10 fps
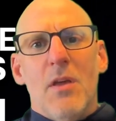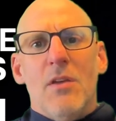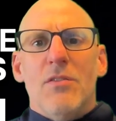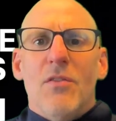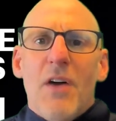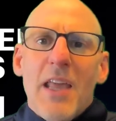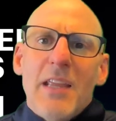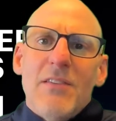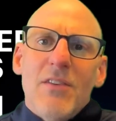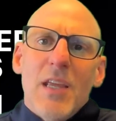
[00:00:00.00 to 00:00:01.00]
So
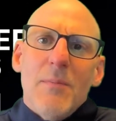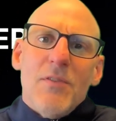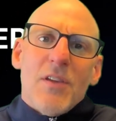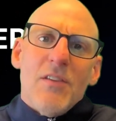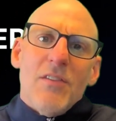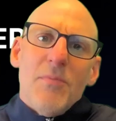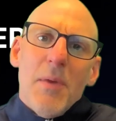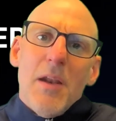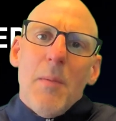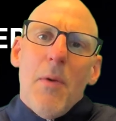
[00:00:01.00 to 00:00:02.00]
finance teams can
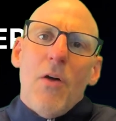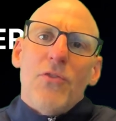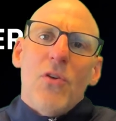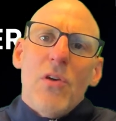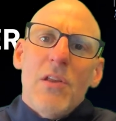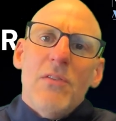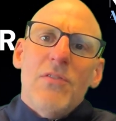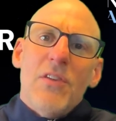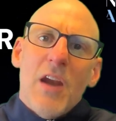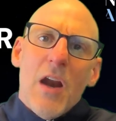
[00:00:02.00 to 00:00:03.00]
spin up alternative
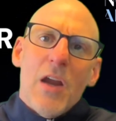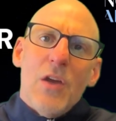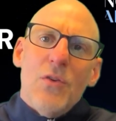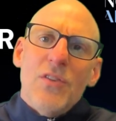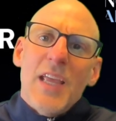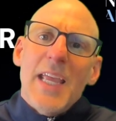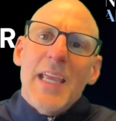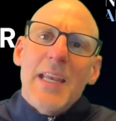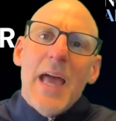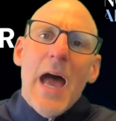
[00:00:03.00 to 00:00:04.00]
scenarios
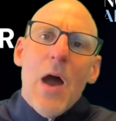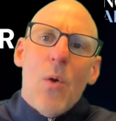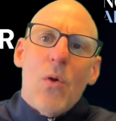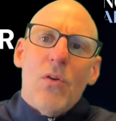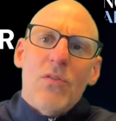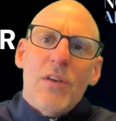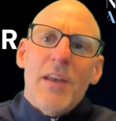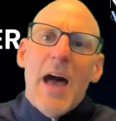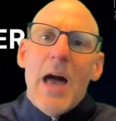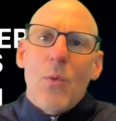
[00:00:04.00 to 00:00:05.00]
in hours,
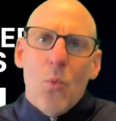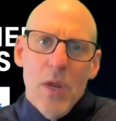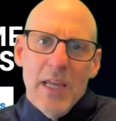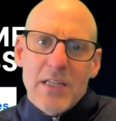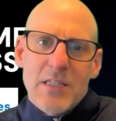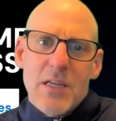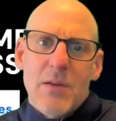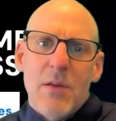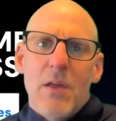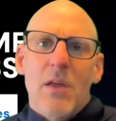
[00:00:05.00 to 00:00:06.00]
not weeks.
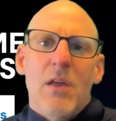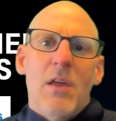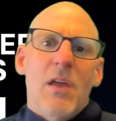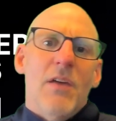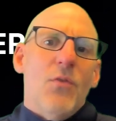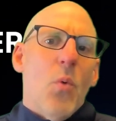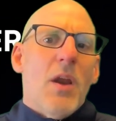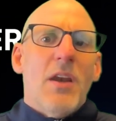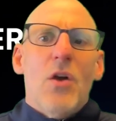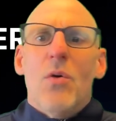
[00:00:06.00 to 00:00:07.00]
If you want
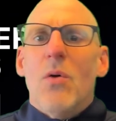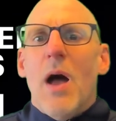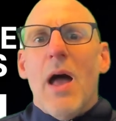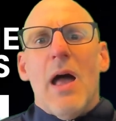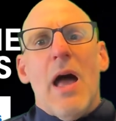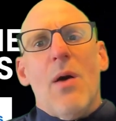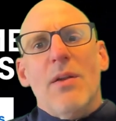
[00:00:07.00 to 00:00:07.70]
to know how a